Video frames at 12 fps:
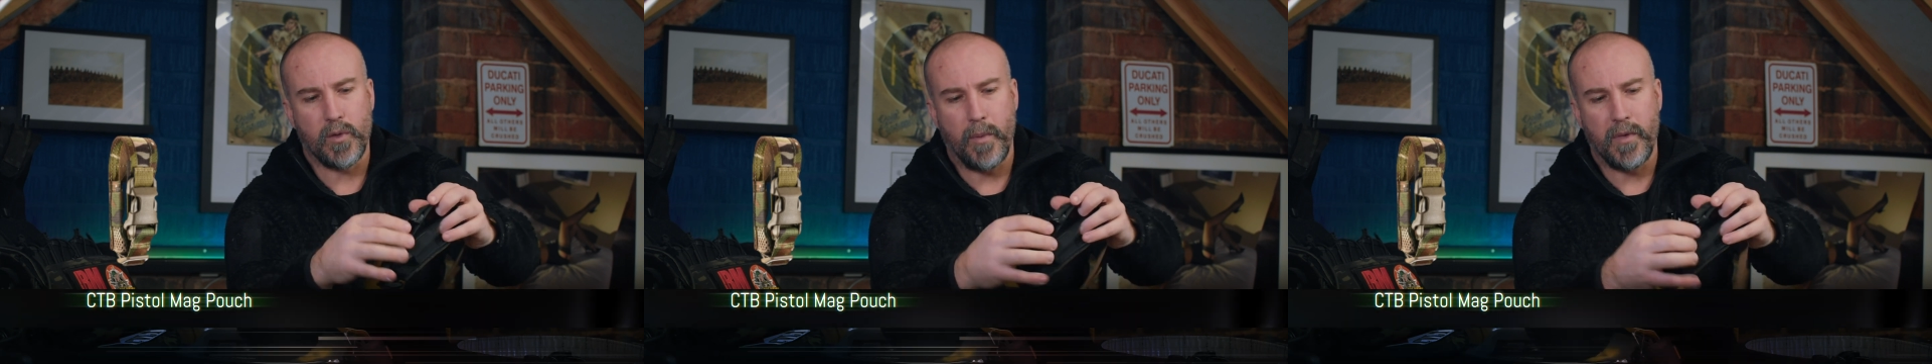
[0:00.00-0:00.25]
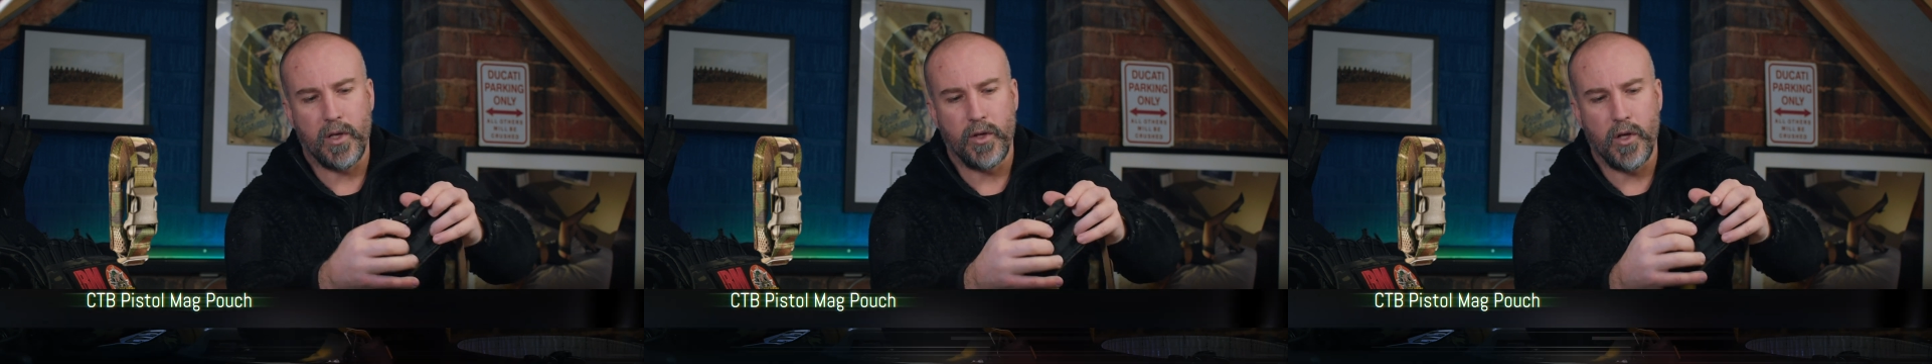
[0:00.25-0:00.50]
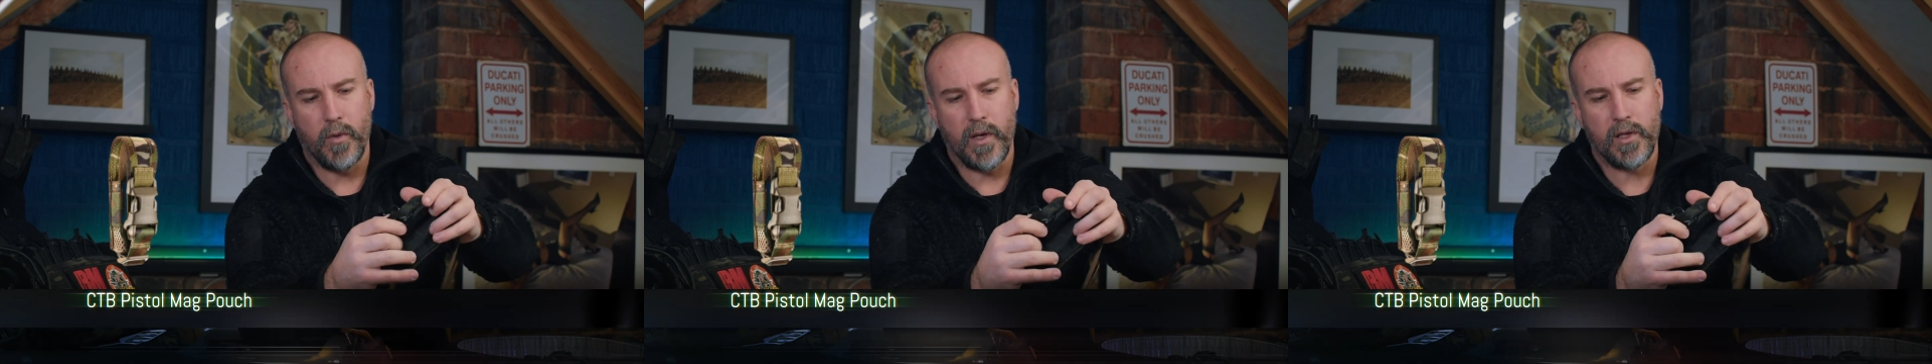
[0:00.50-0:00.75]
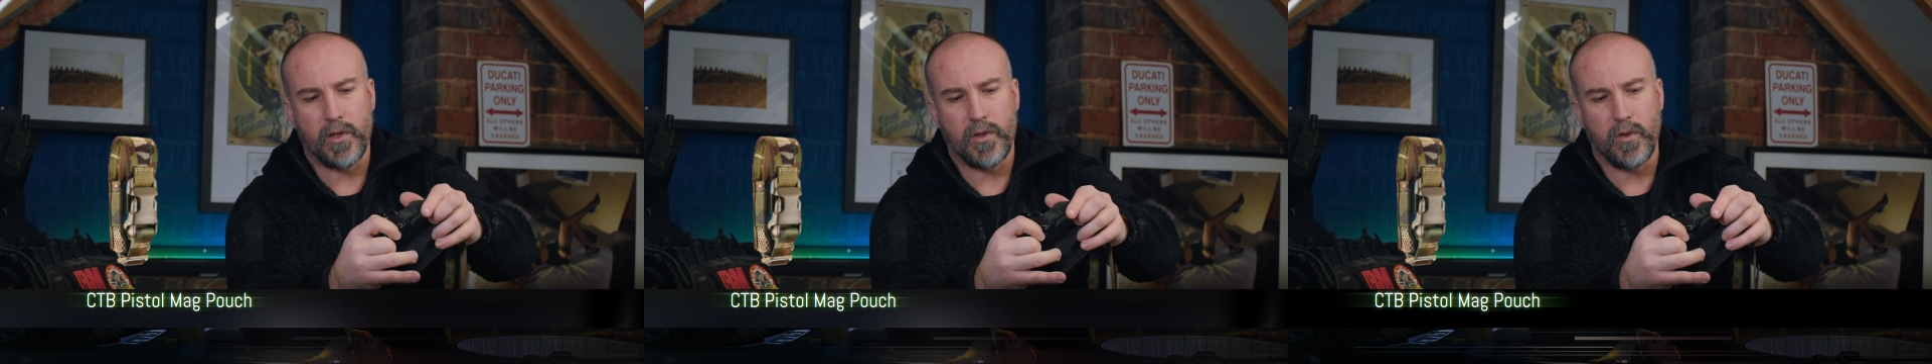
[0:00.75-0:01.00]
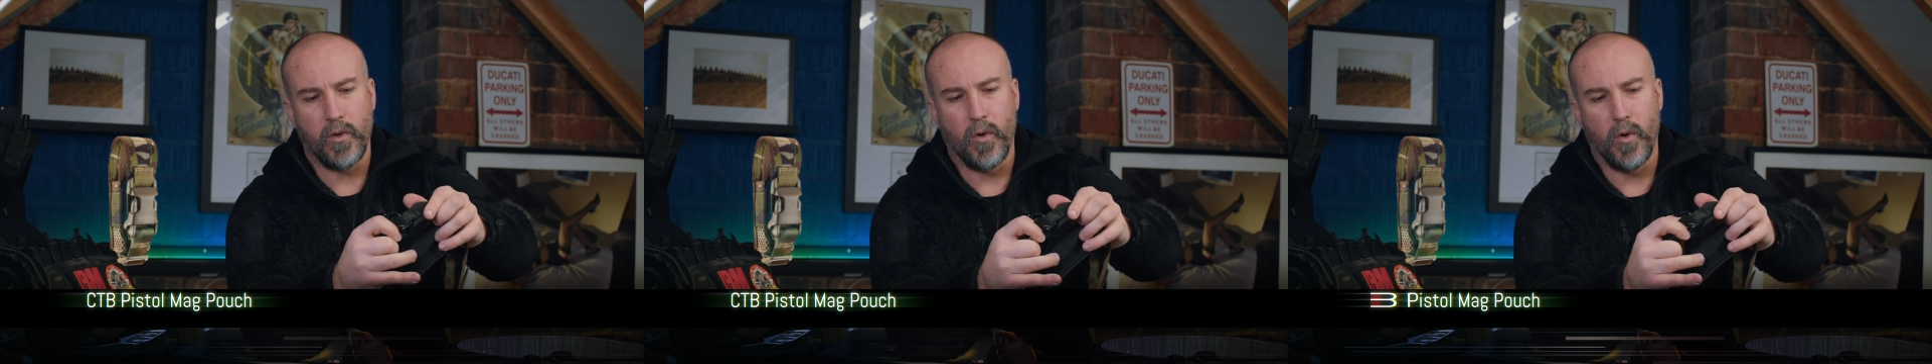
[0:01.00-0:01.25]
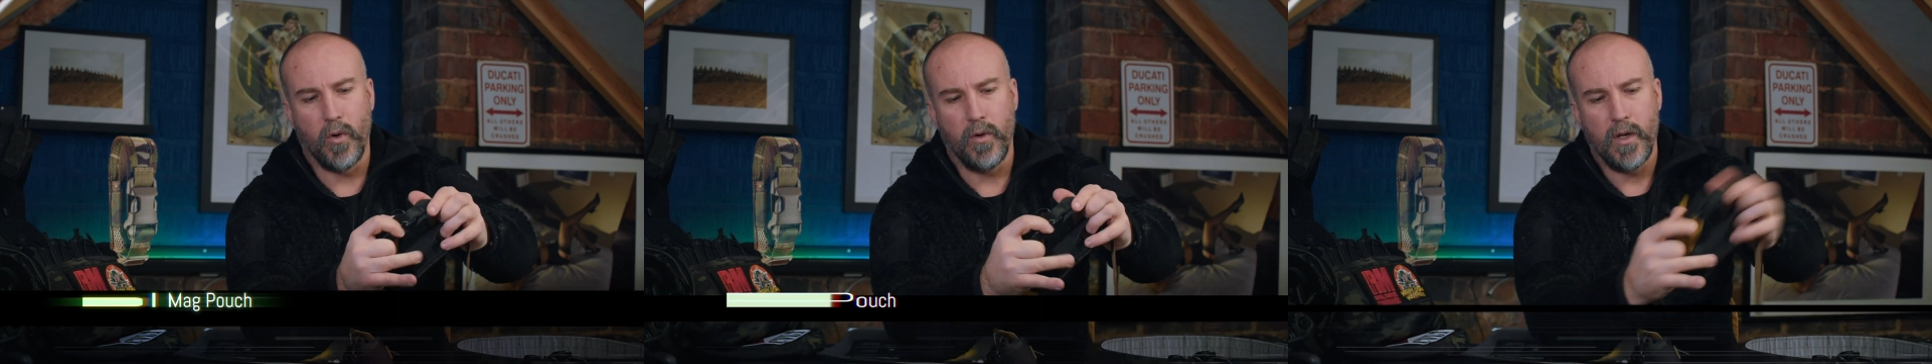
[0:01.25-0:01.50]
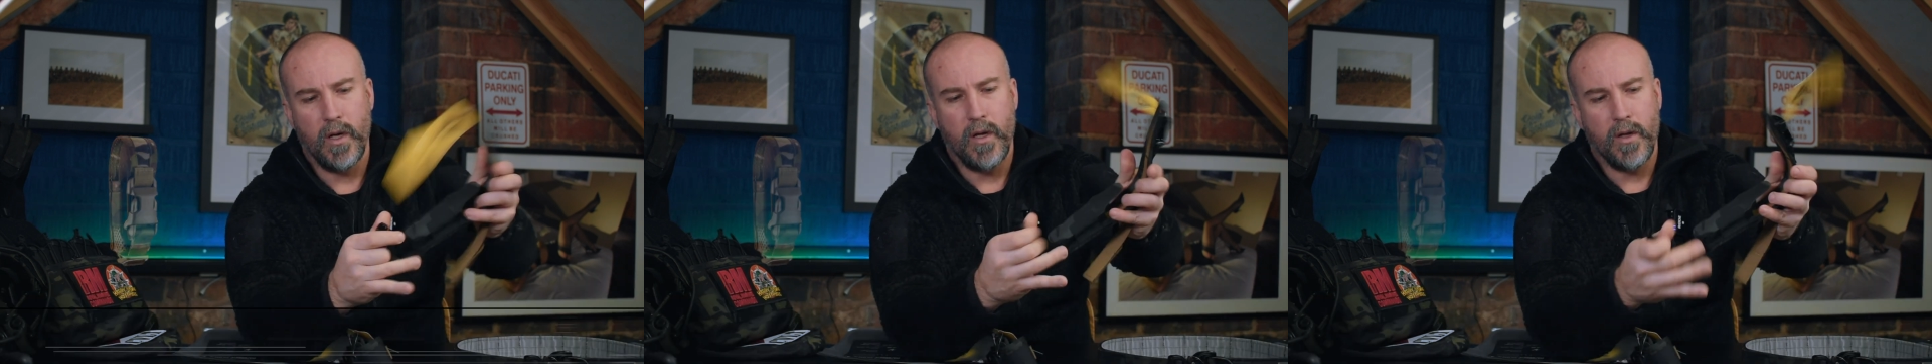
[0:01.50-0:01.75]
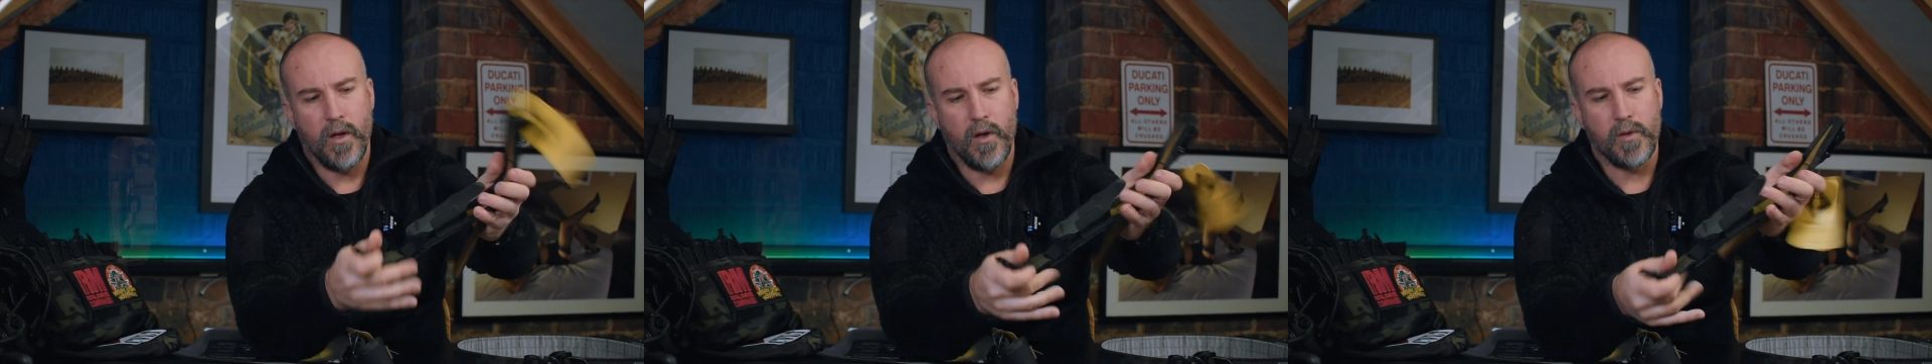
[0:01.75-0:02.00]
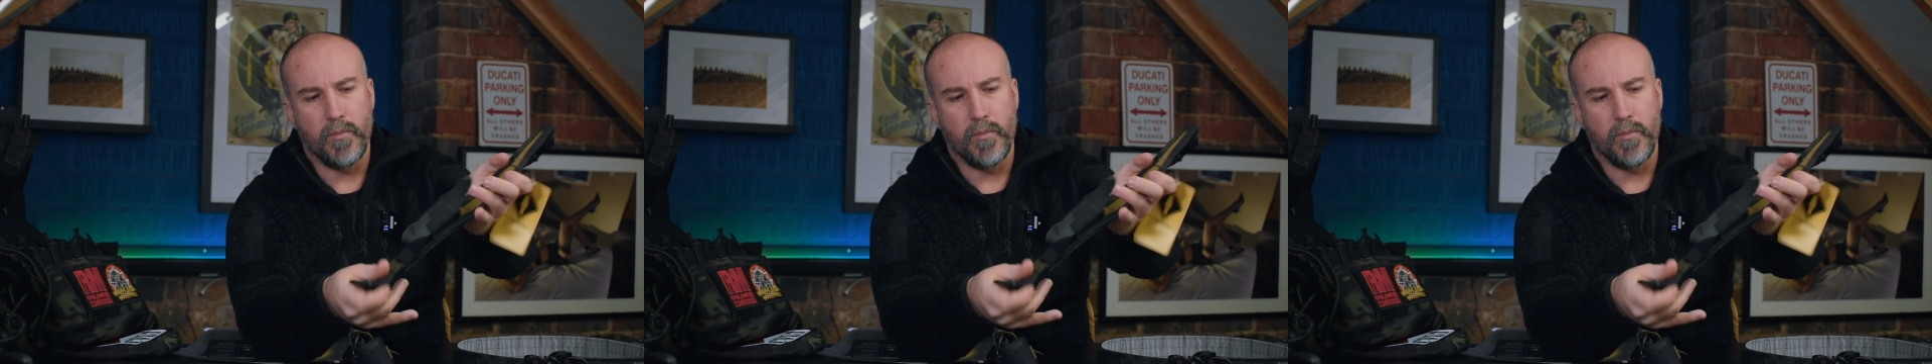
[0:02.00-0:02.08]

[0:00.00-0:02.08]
swimmer canoeists or those